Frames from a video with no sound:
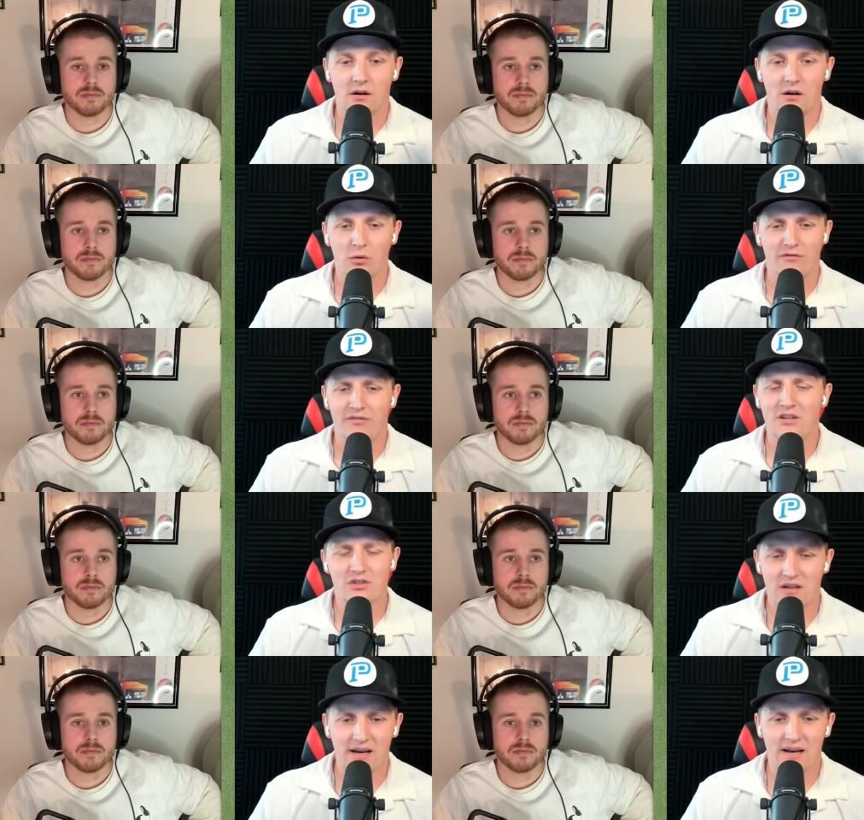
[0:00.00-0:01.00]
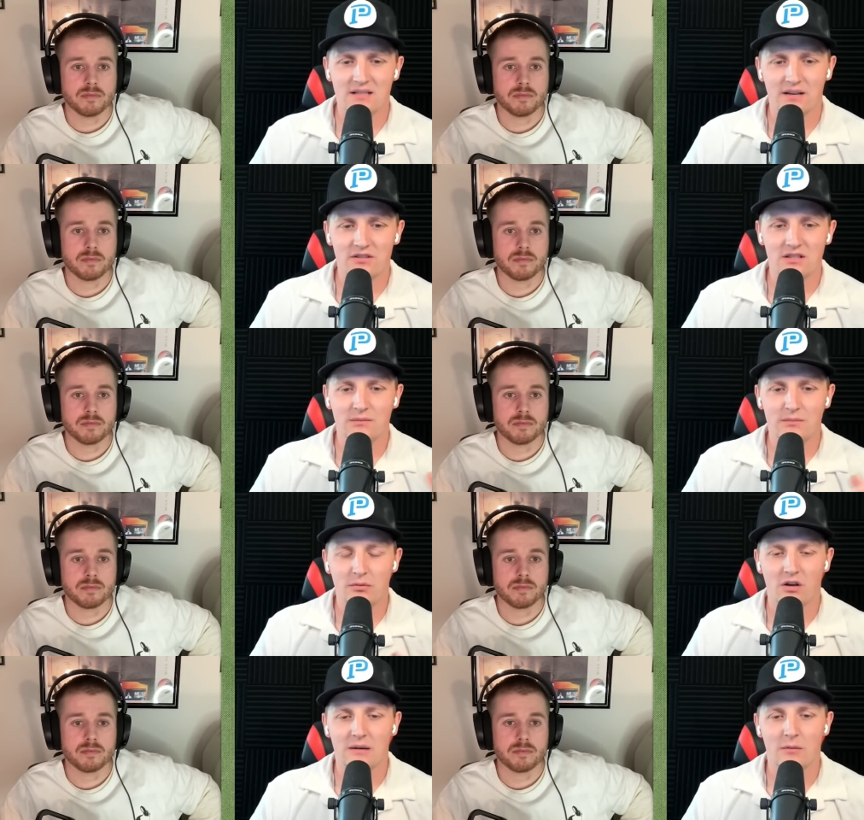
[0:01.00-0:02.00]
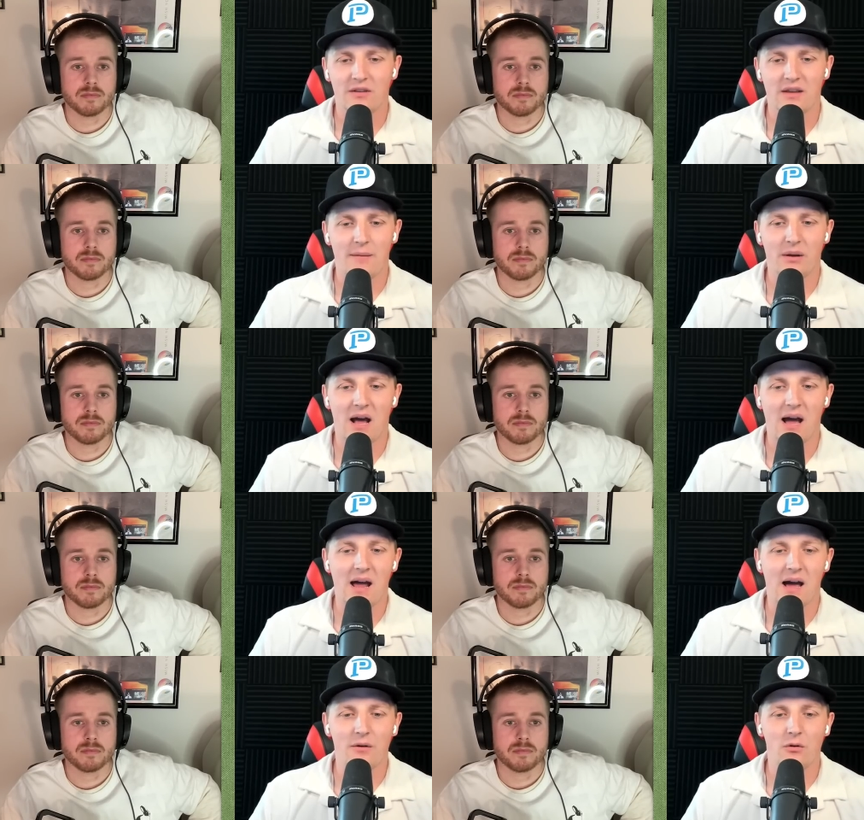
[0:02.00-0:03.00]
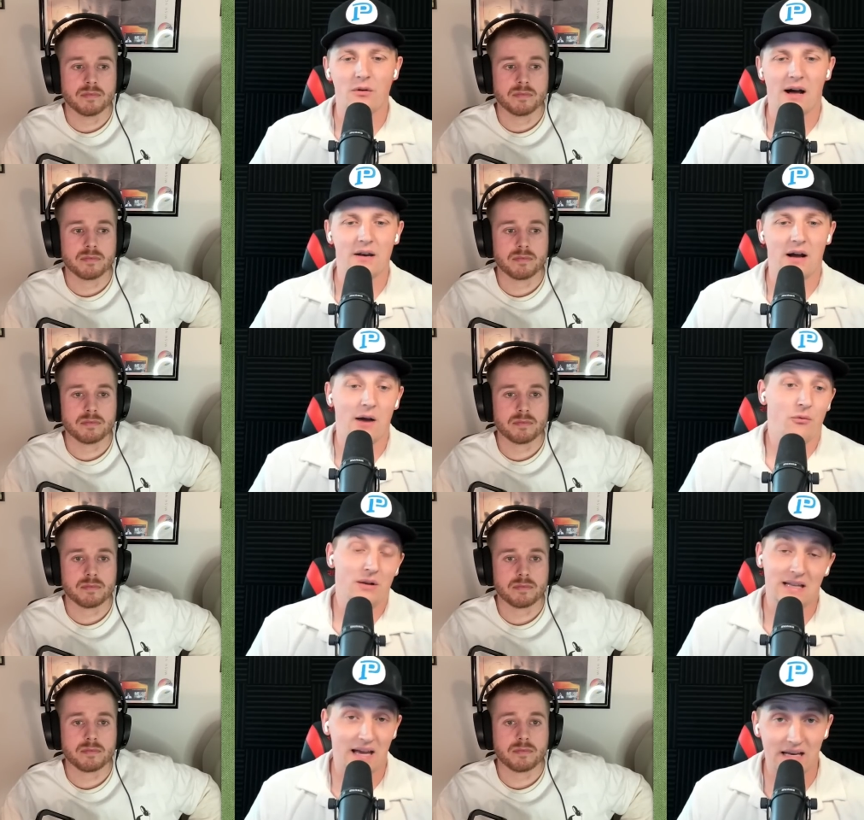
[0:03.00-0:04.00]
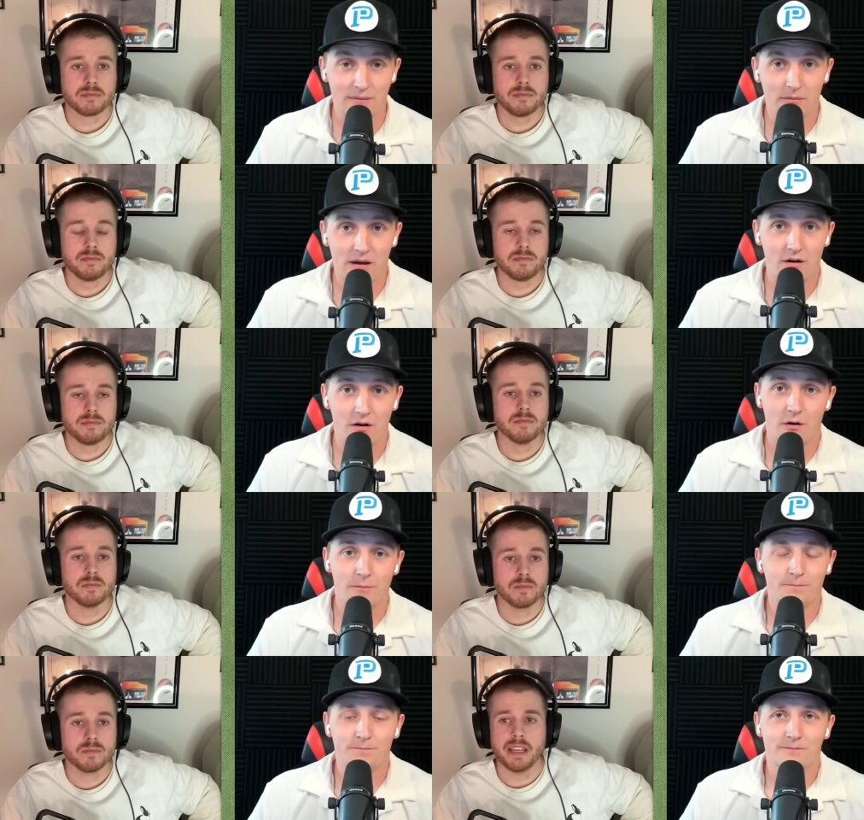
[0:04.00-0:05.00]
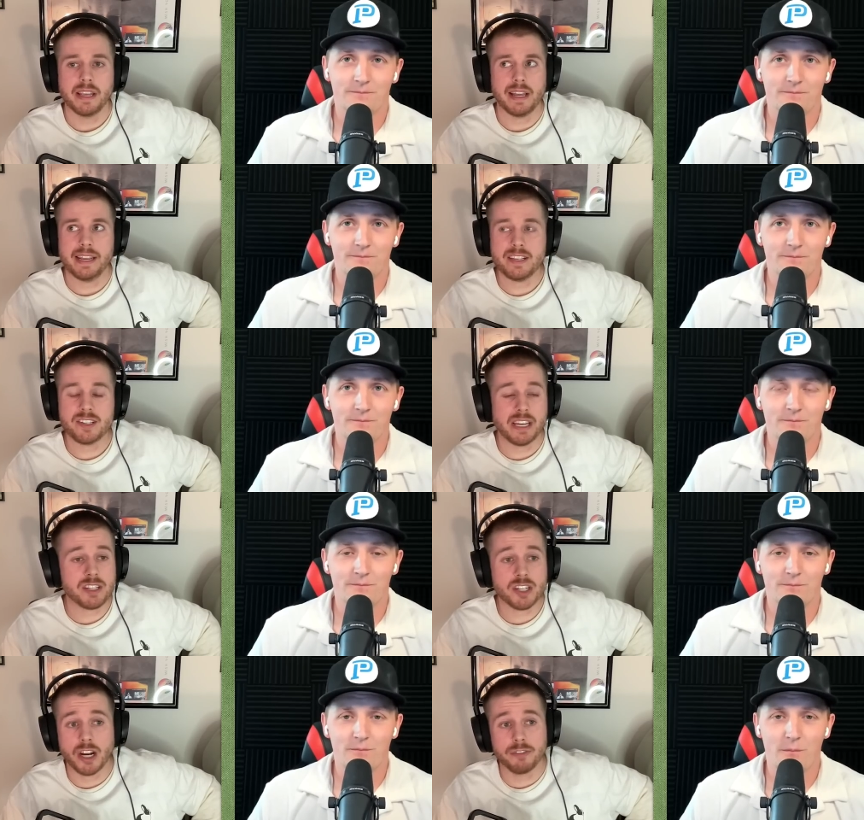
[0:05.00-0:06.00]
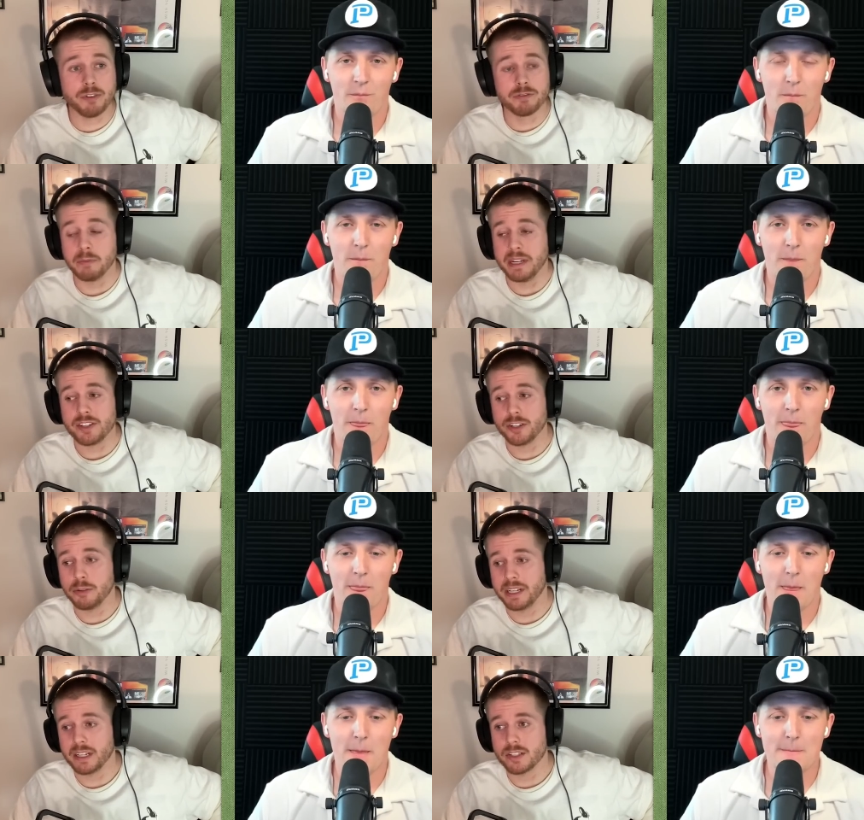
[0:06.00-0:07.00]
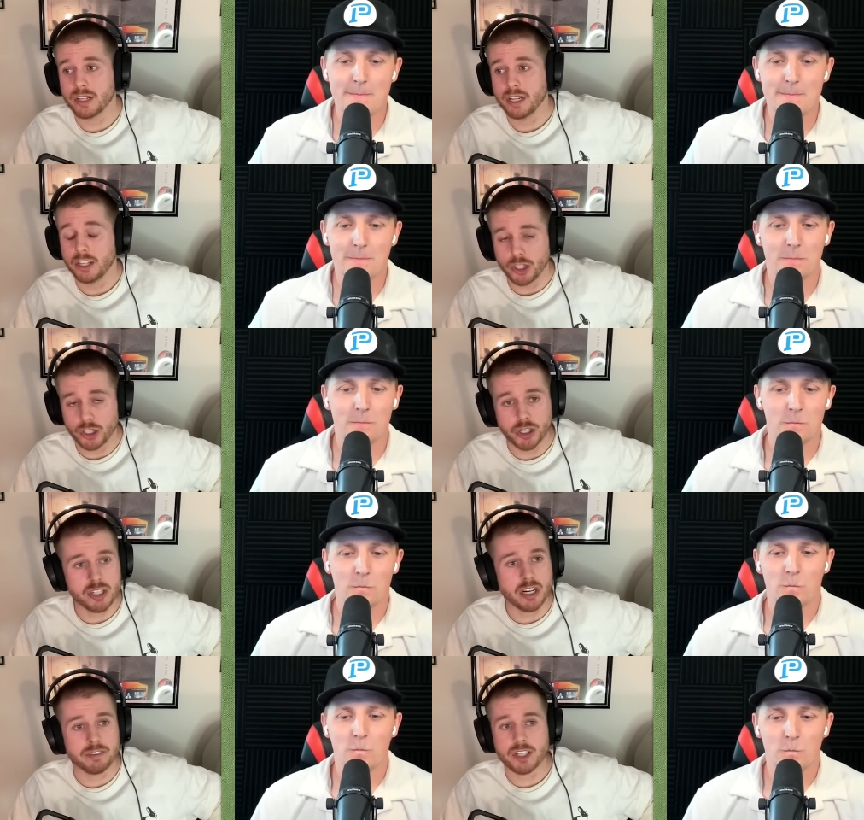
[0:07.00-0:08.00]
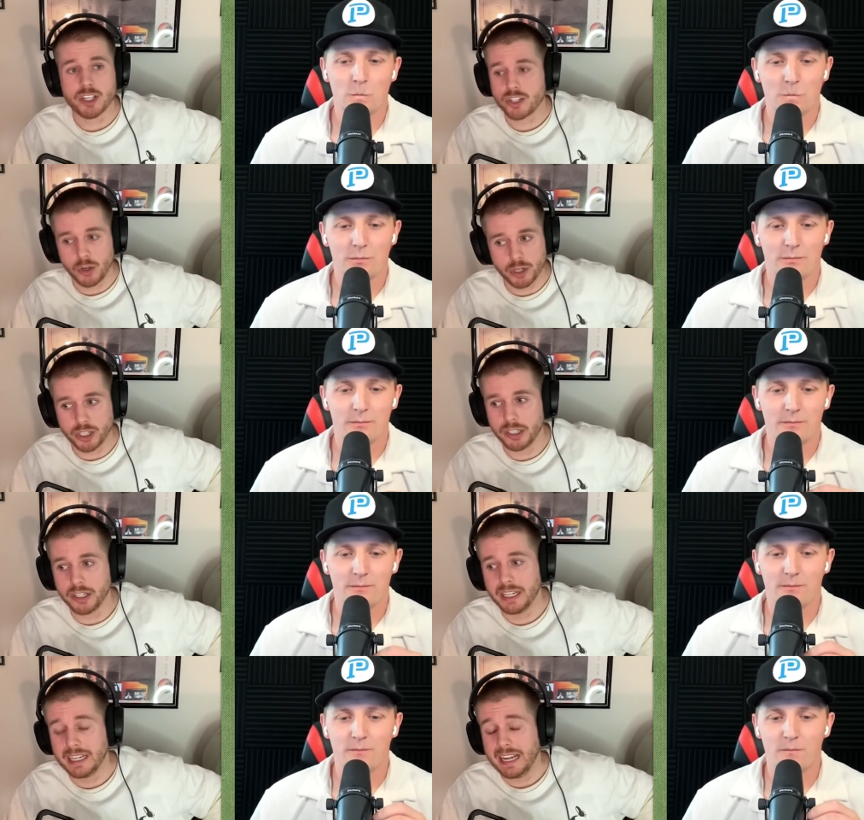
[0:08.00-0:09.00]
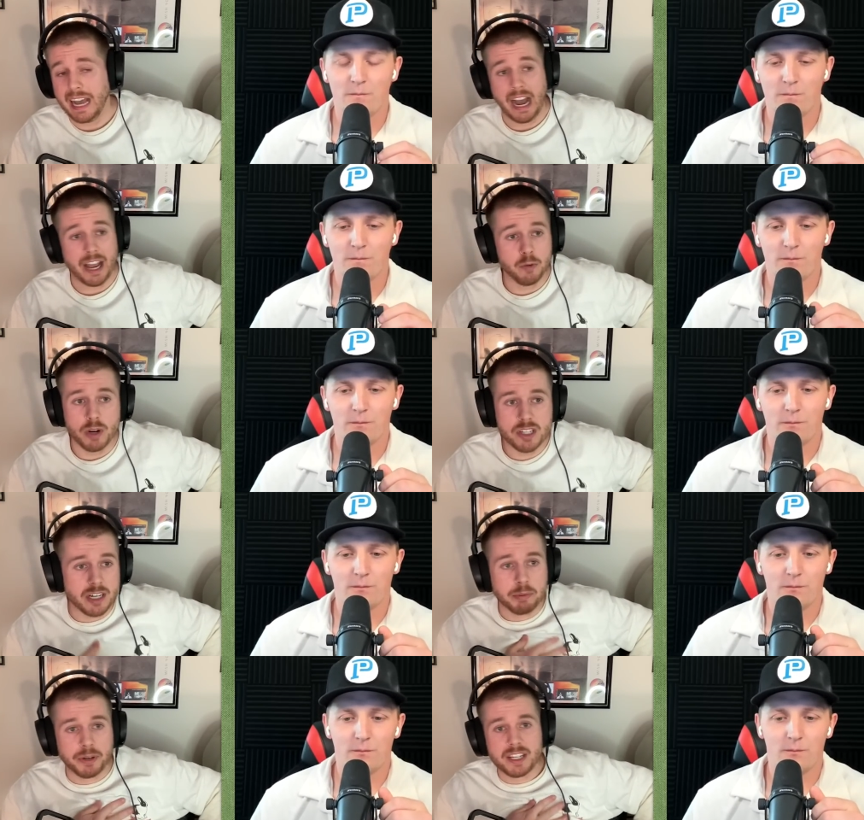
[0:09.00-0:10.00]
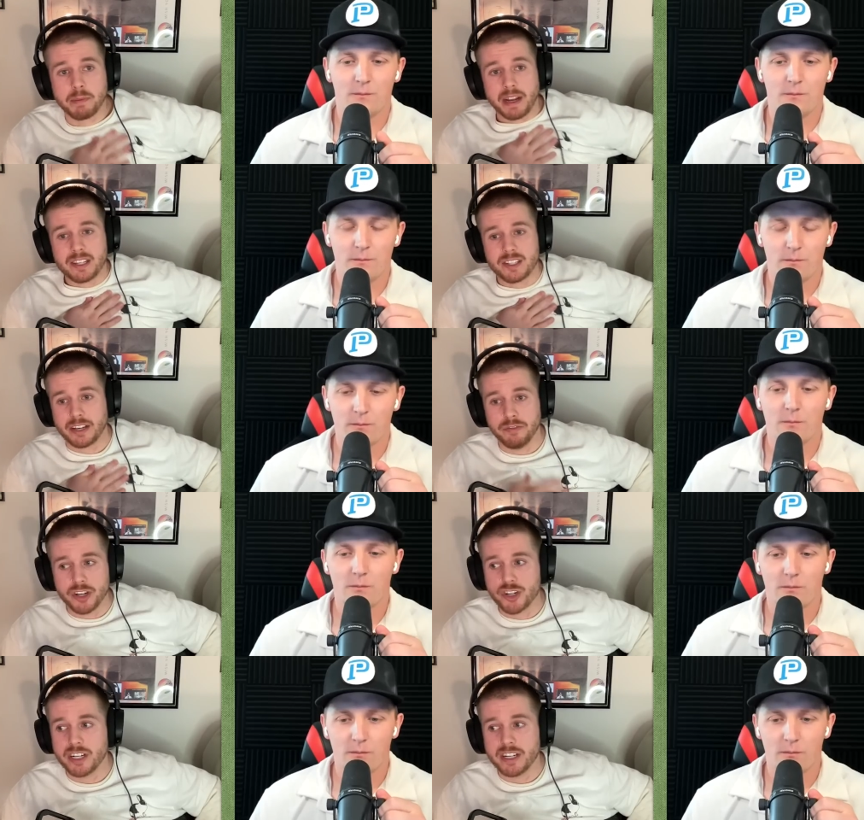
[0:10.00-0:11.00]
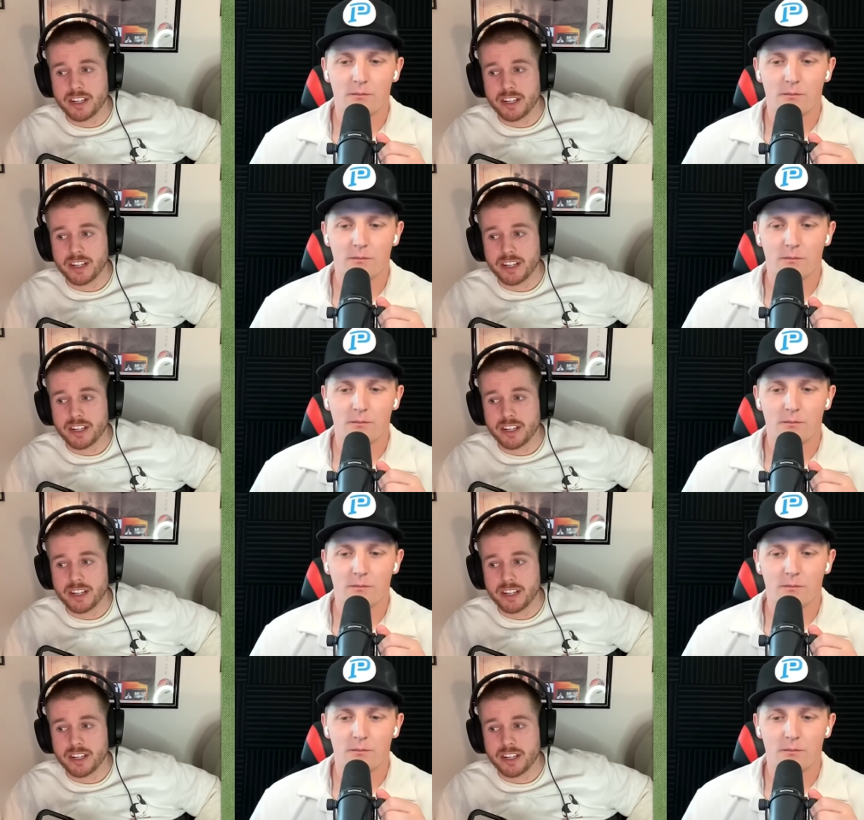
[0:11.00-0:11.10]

Speaker 1: uh, with vision. I guess I've seen some people talk about that, but I I, I I really like him. I don't know.
Speaker 2: Yeah, he's he's a tough one for me too because the good stuff is so good. I wasn't impressed by his like vision